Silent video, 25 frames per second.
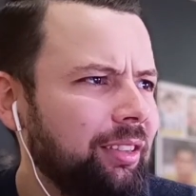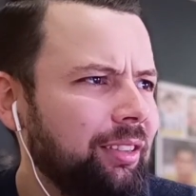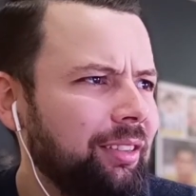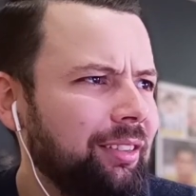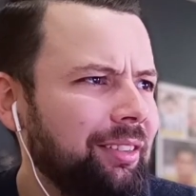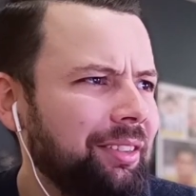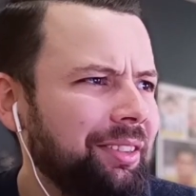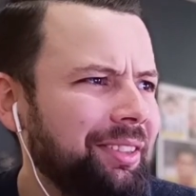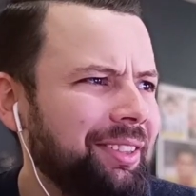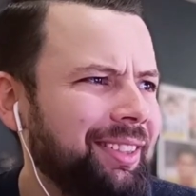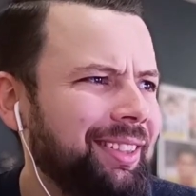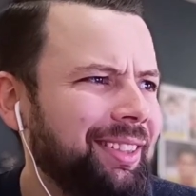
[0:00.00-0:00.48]

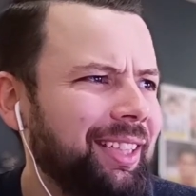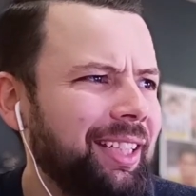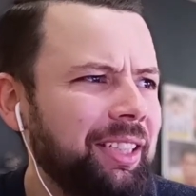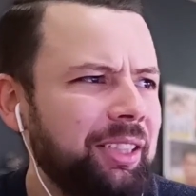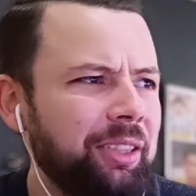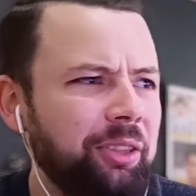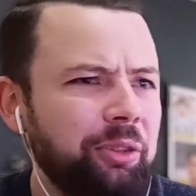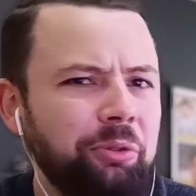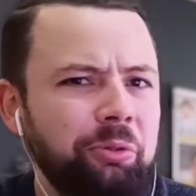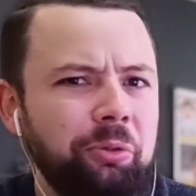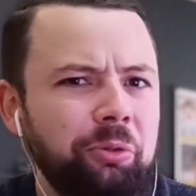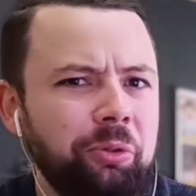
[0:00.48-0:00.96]

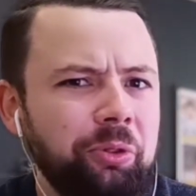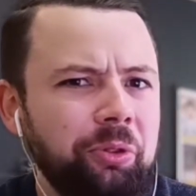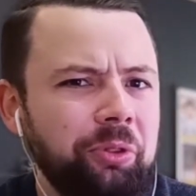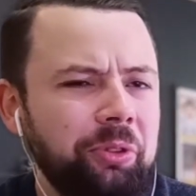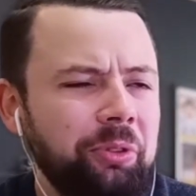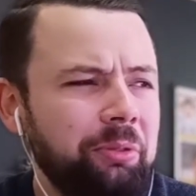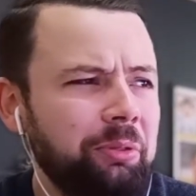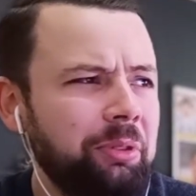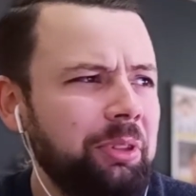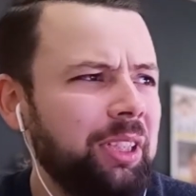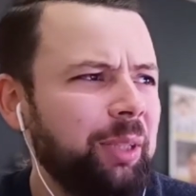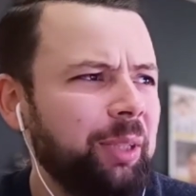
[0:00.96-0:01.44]
Steak good,
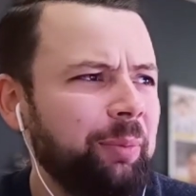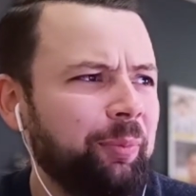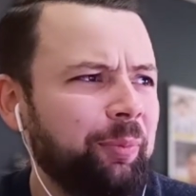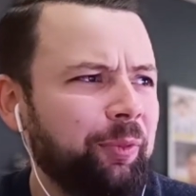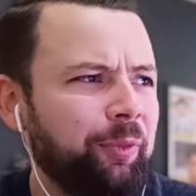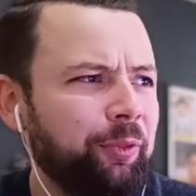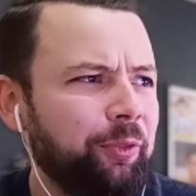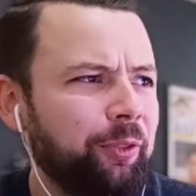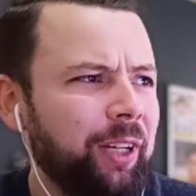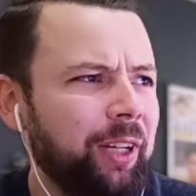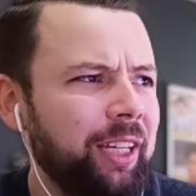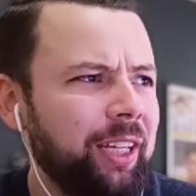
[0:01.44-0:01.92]
deep
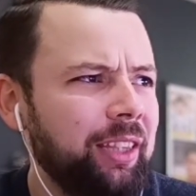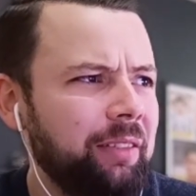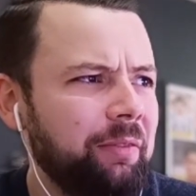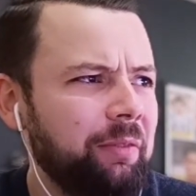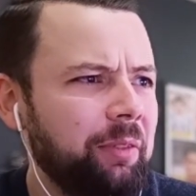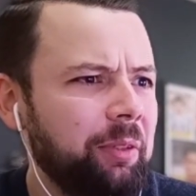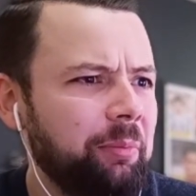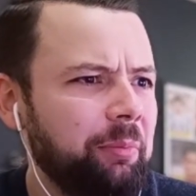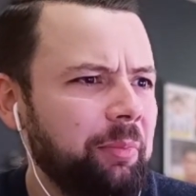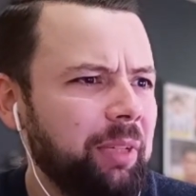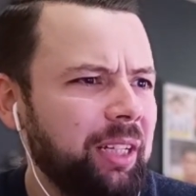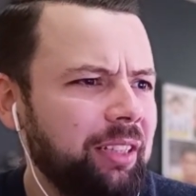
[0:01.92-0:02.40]
fried
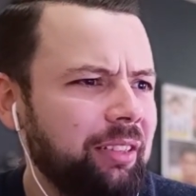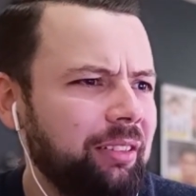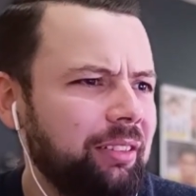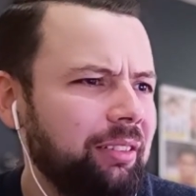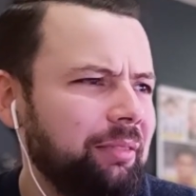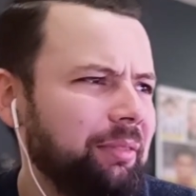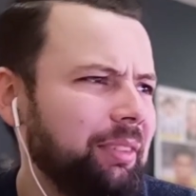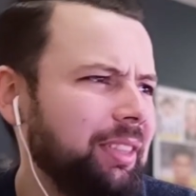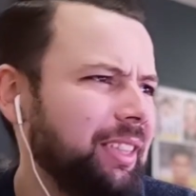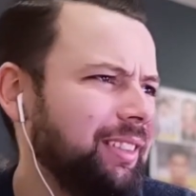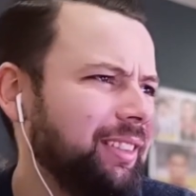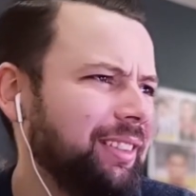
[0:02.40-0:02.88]
even better.
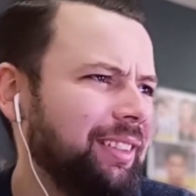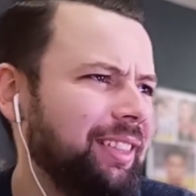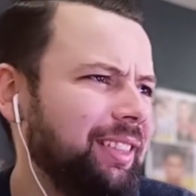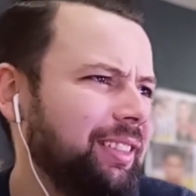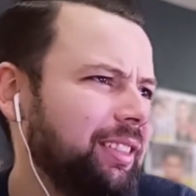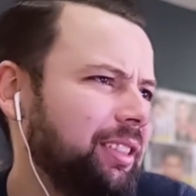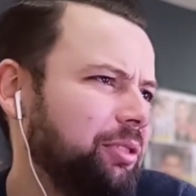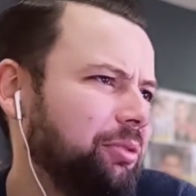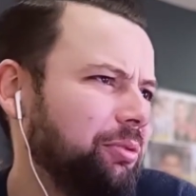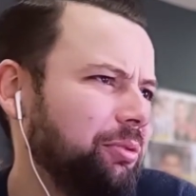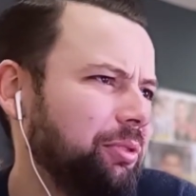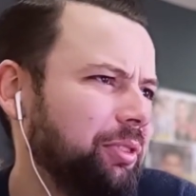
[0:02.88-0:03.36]
This
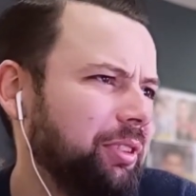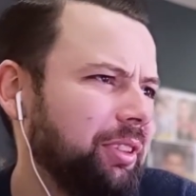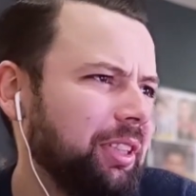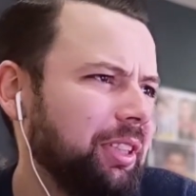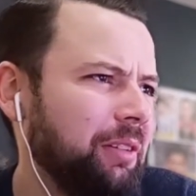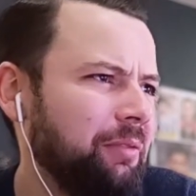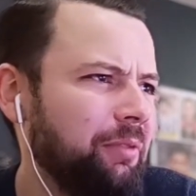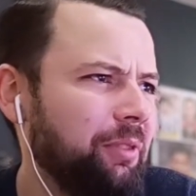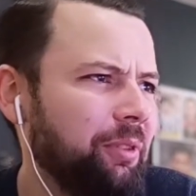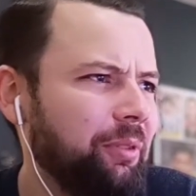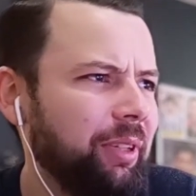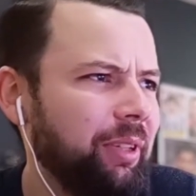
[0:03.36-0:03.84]
is good
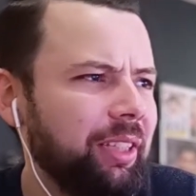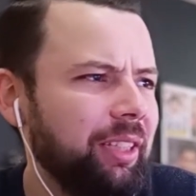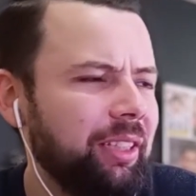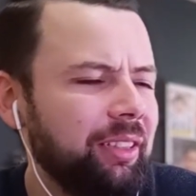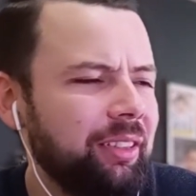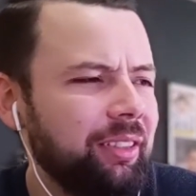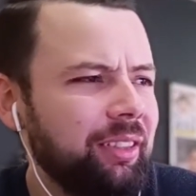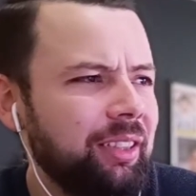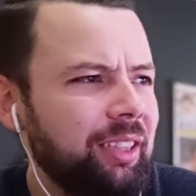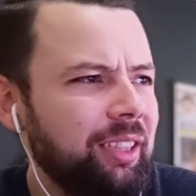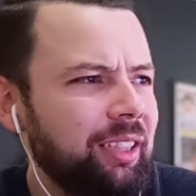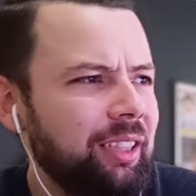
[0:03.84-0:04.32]
stuff already.
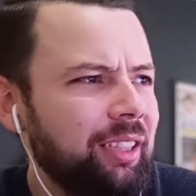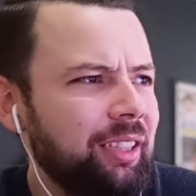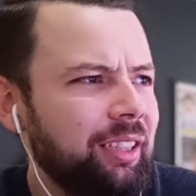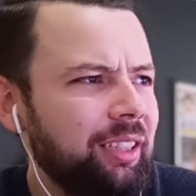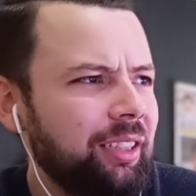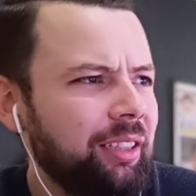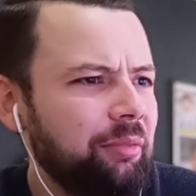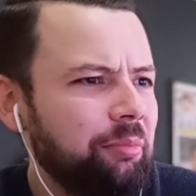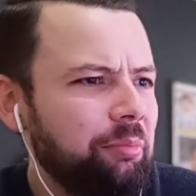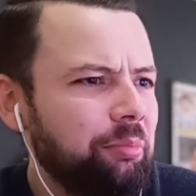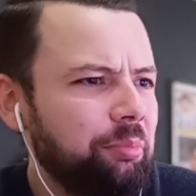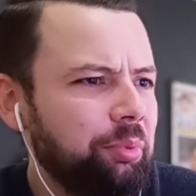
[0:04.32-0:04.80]

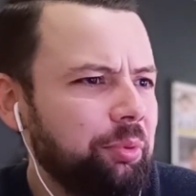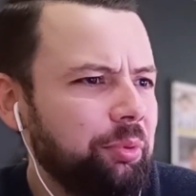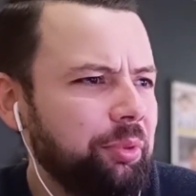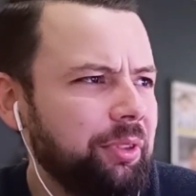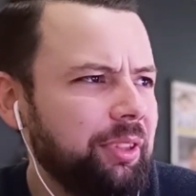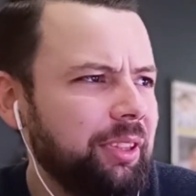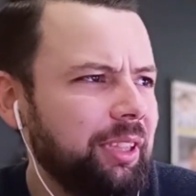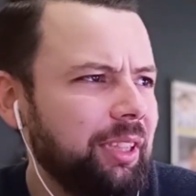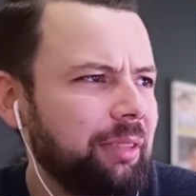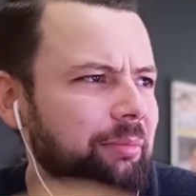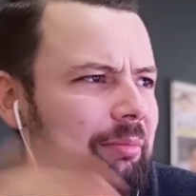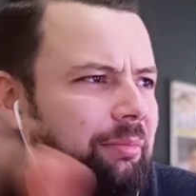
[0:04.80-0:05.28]
Put
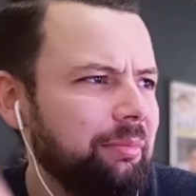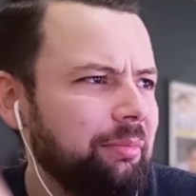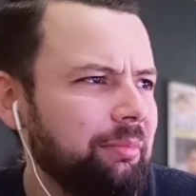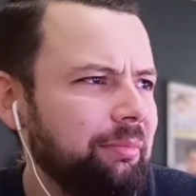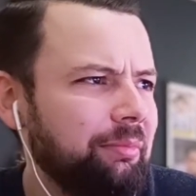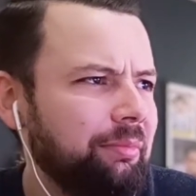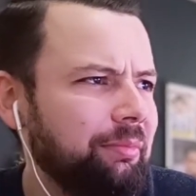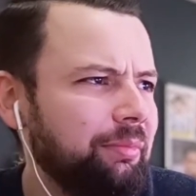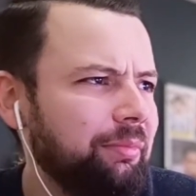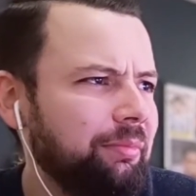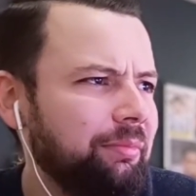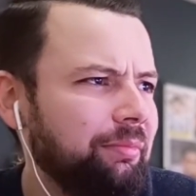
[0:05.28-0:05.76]

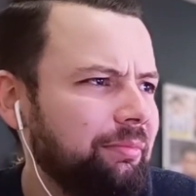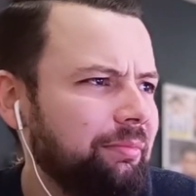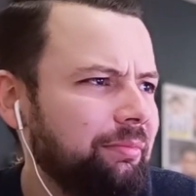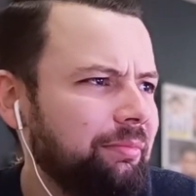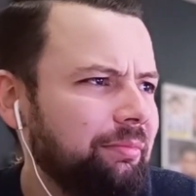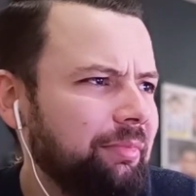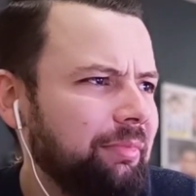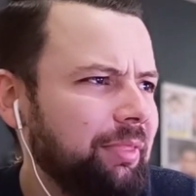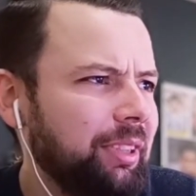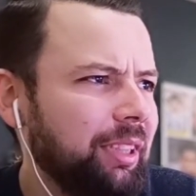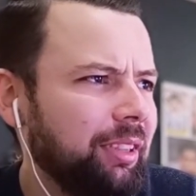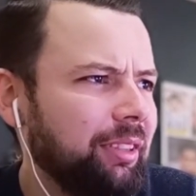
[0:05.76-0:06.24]
some,
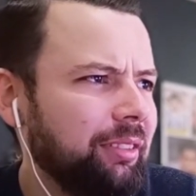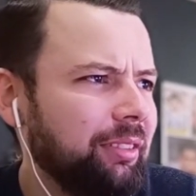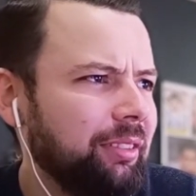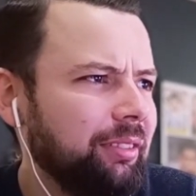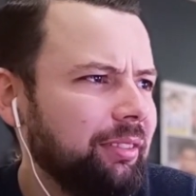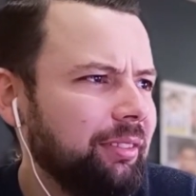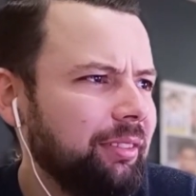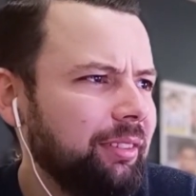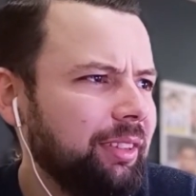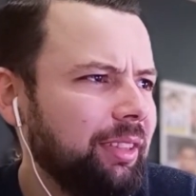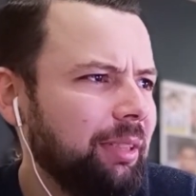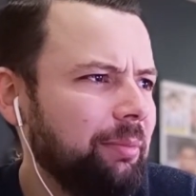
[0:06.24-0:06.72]
you know,
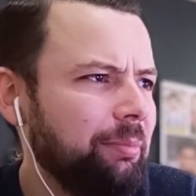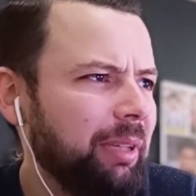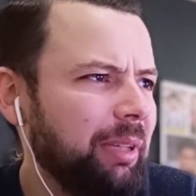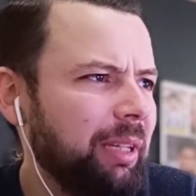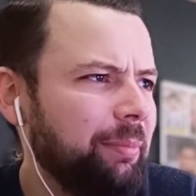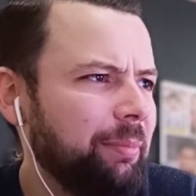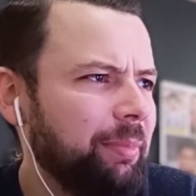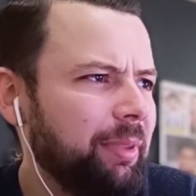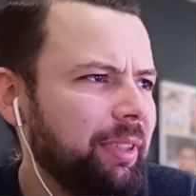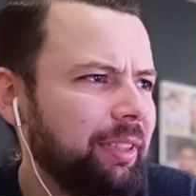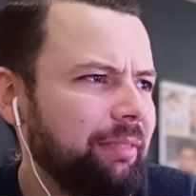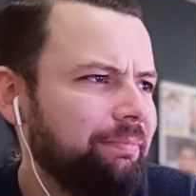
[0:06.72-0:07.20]
some
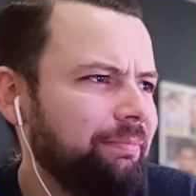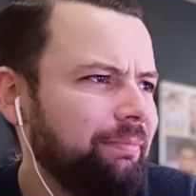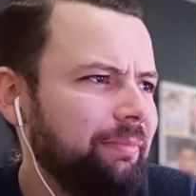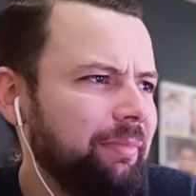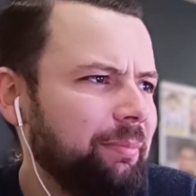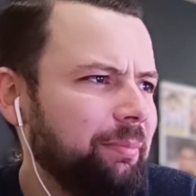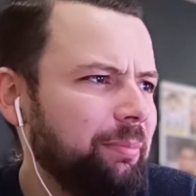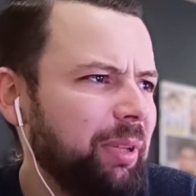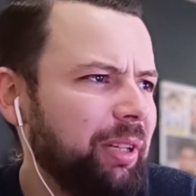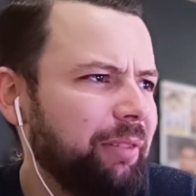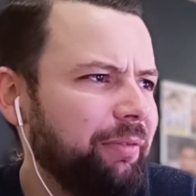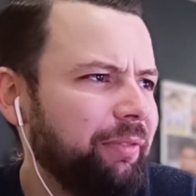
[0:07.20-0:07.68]
pepper...
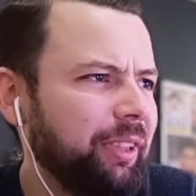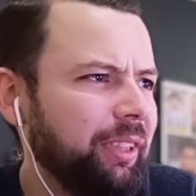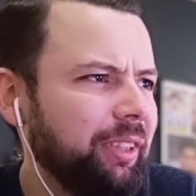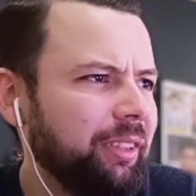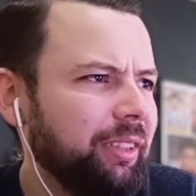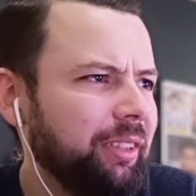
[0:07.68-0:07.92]
Perfect.